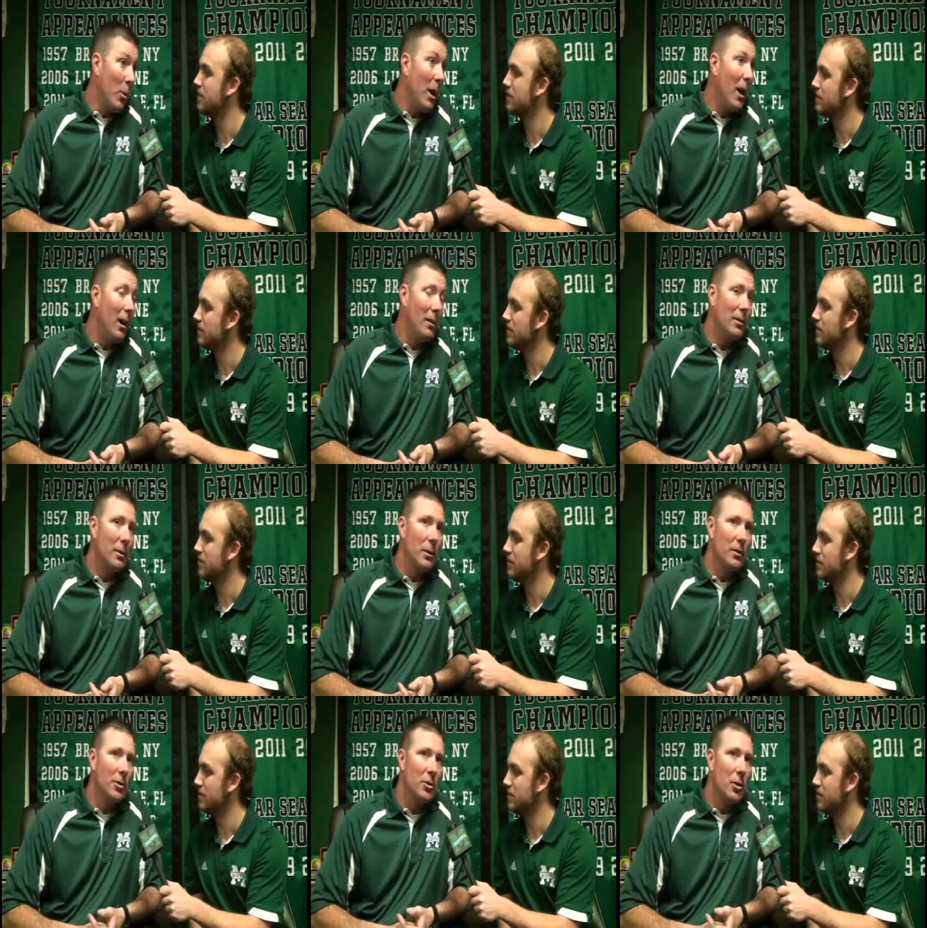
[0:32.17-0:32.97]
Speaker 1: well.
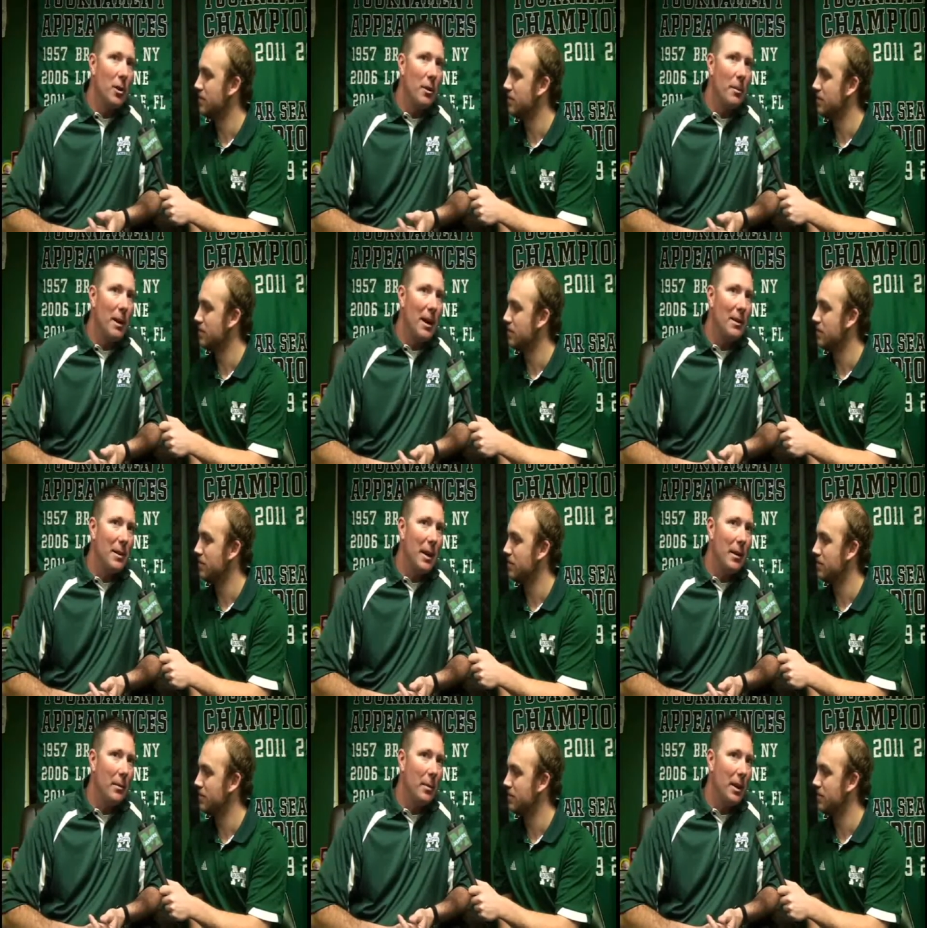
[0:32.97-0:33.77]
You know, Sean
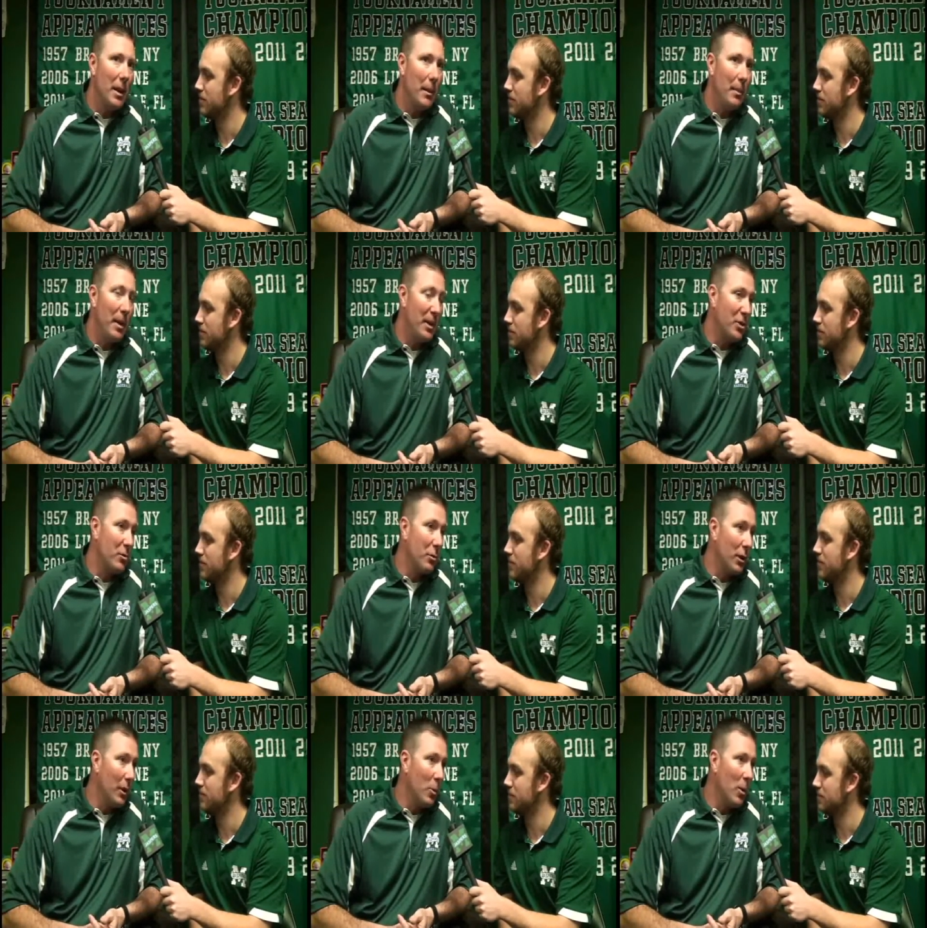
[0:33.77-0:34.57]
Abate, he
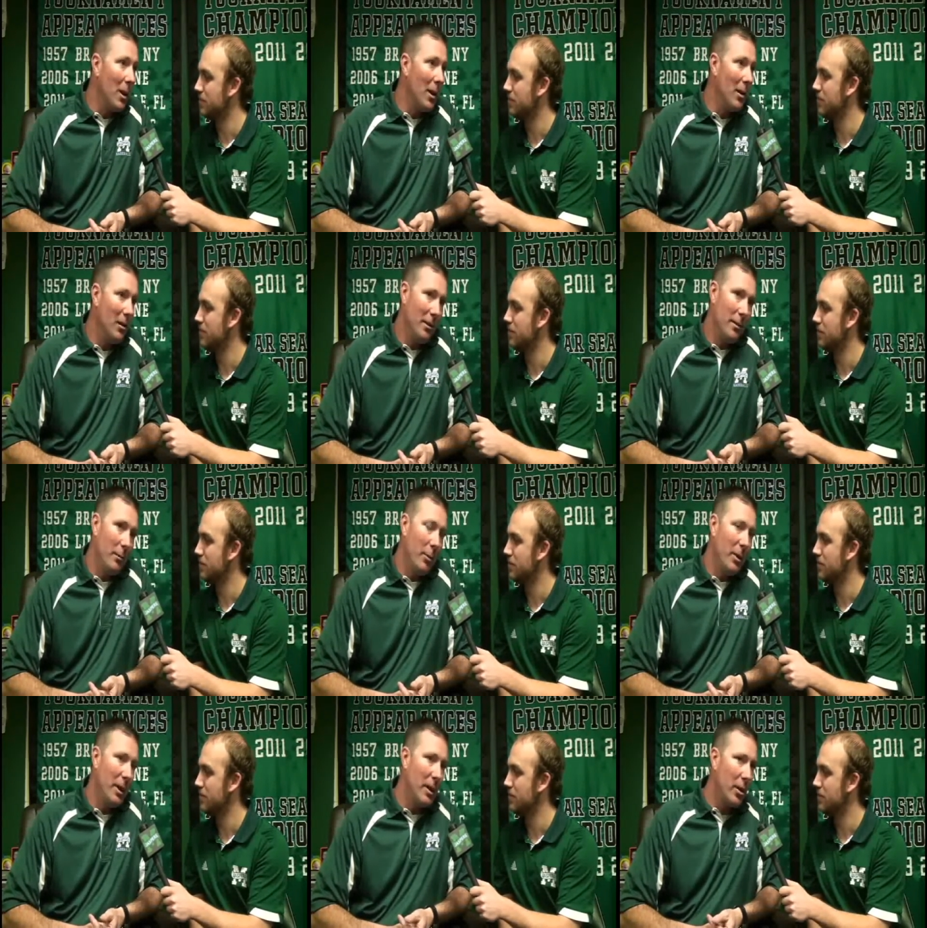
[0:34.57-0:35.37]
pitched really well,
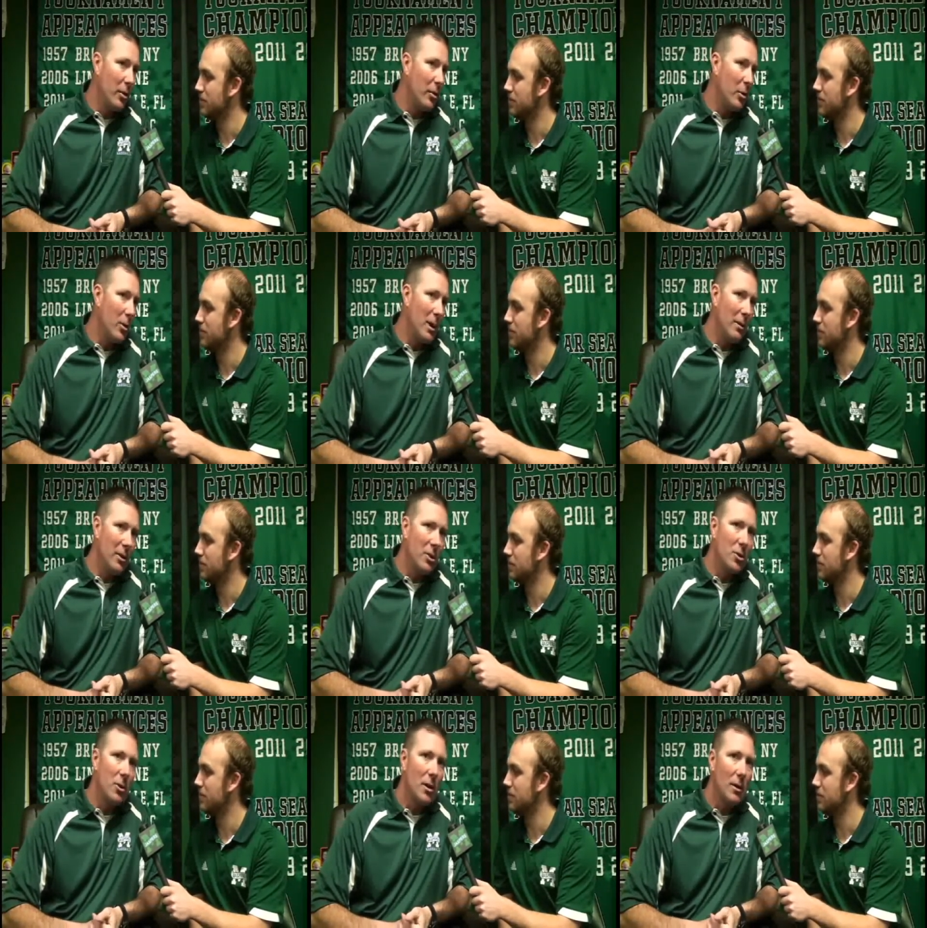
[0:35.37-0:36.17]
and when we get a good
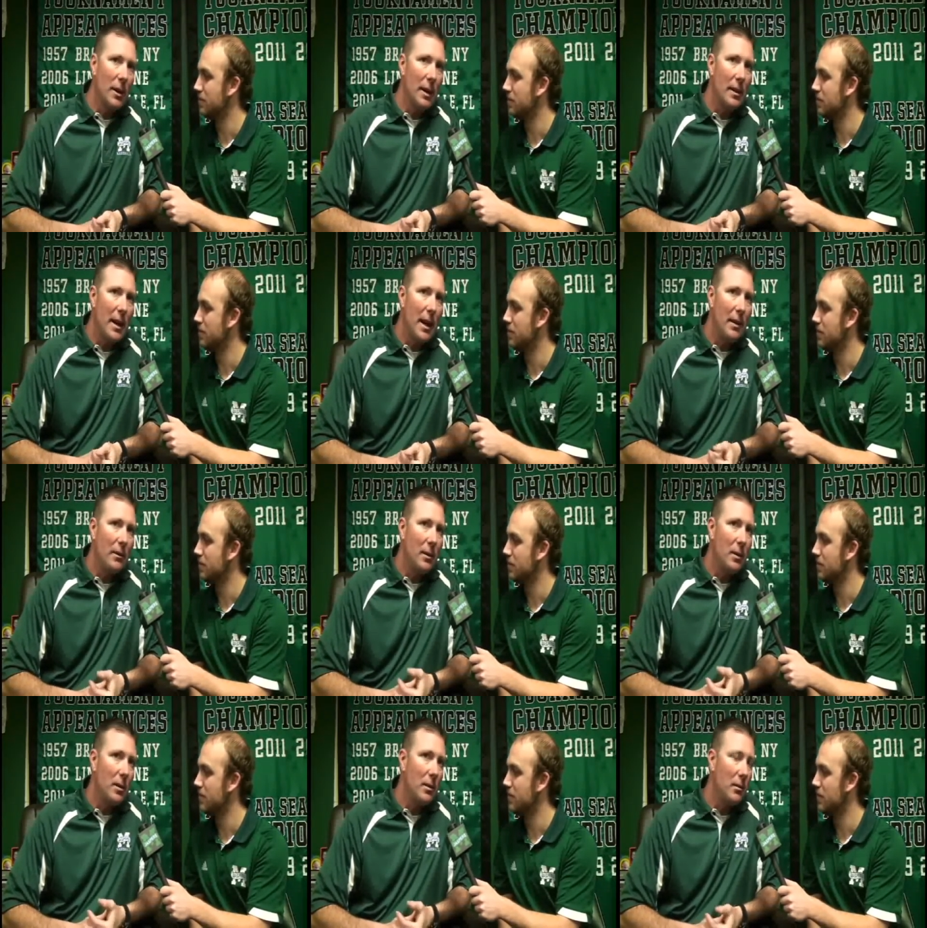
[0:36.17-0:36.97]
quality start like
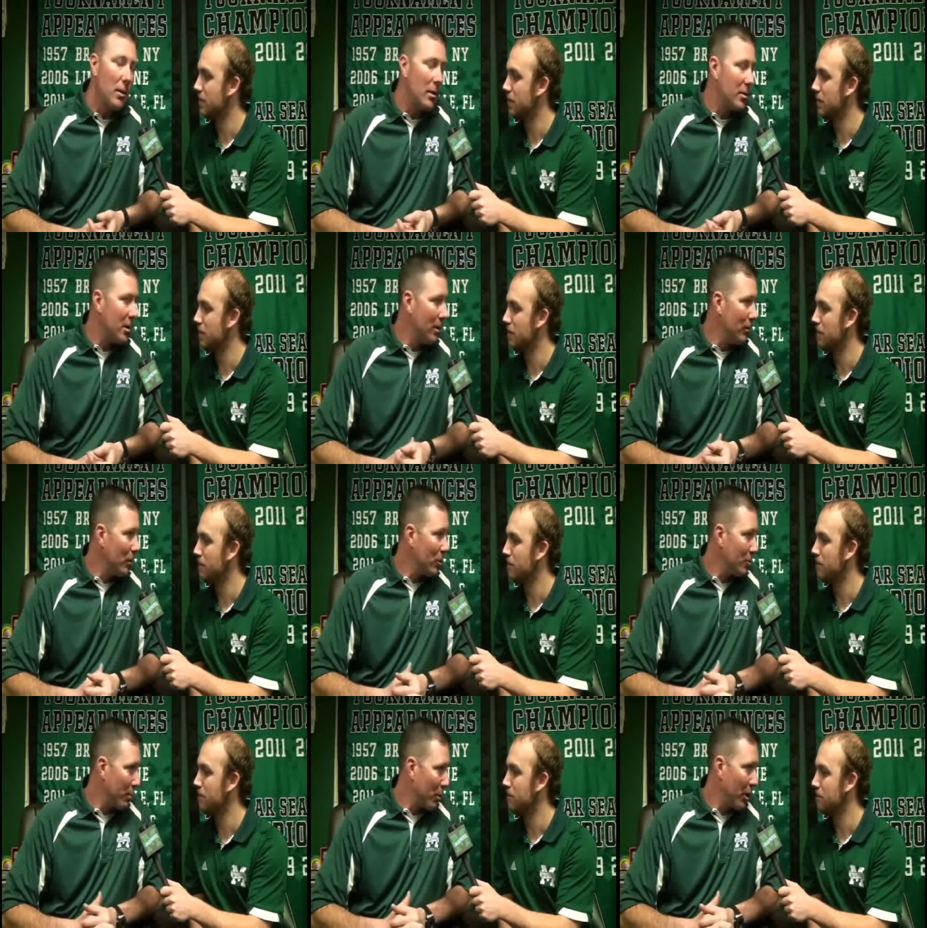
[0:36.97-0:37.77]
that, uh, our
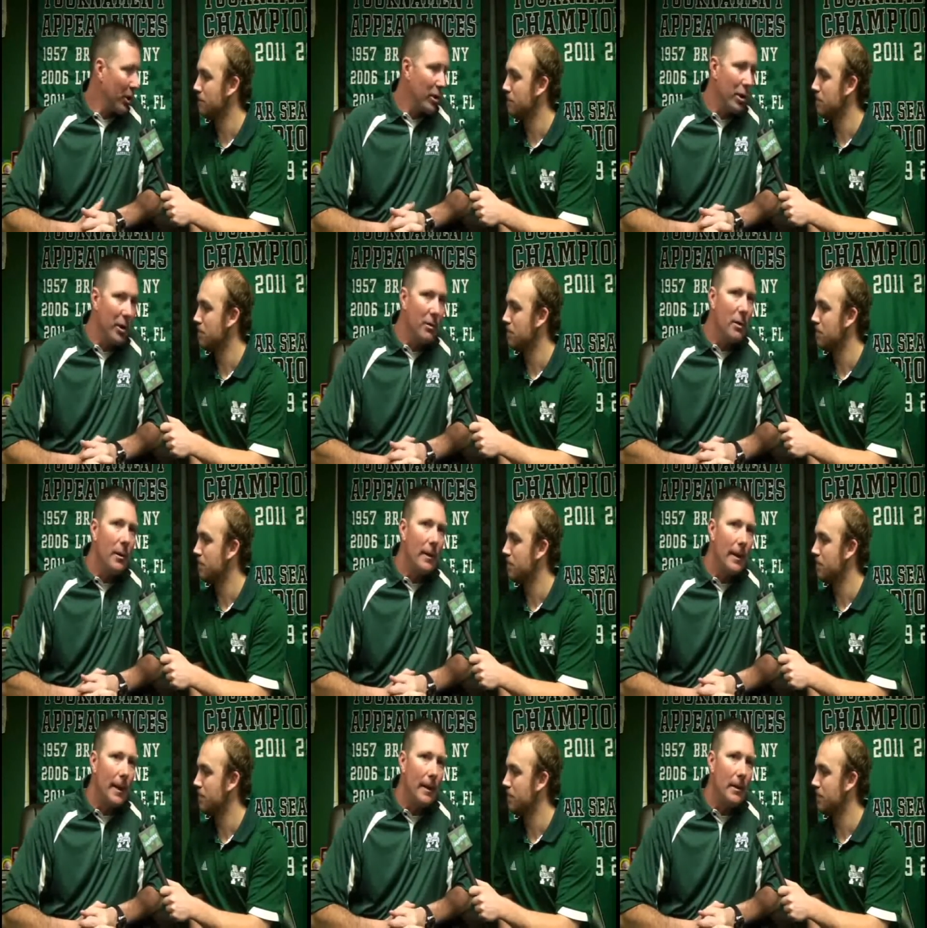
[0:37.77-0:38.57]
team looks pretty
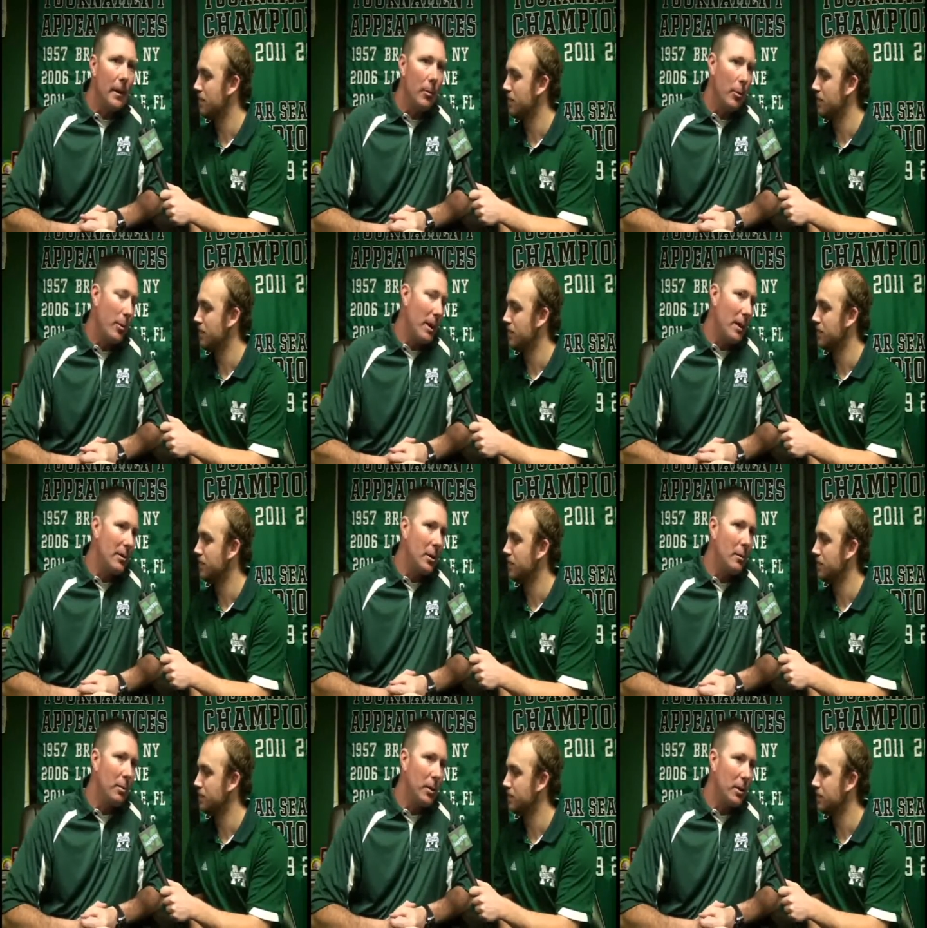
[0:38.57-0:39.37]
good. And uh, we went
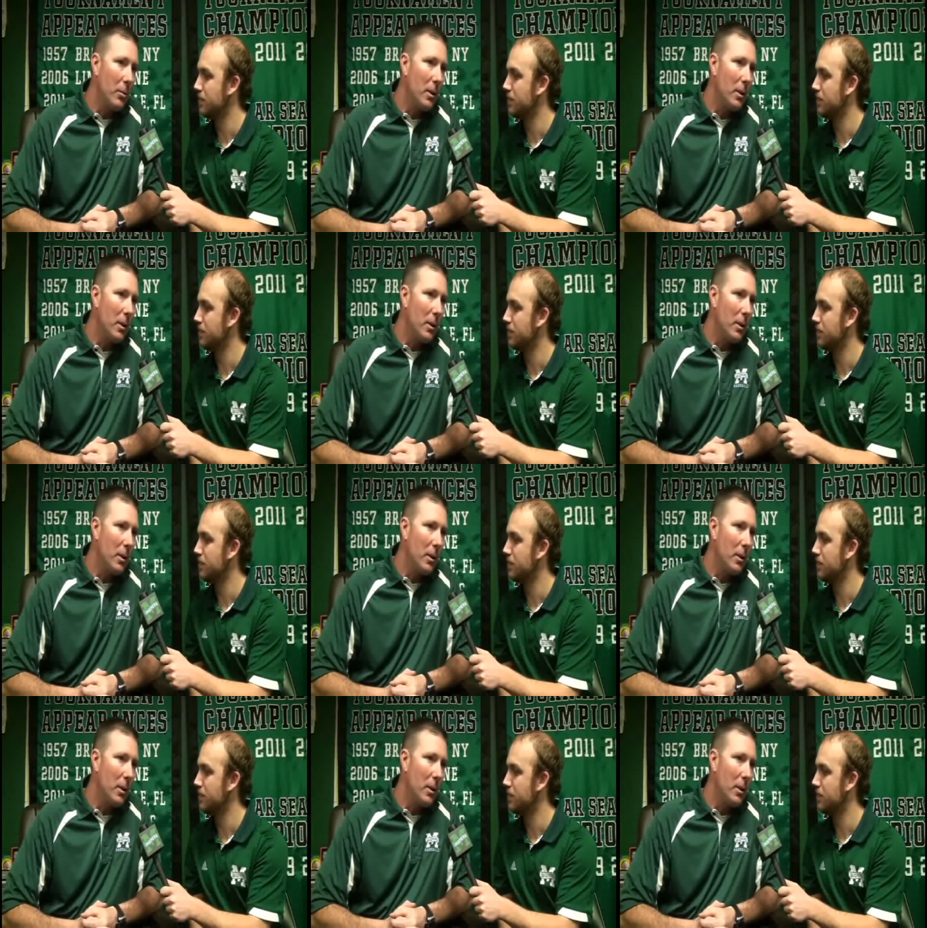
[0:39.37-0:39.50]
out there and played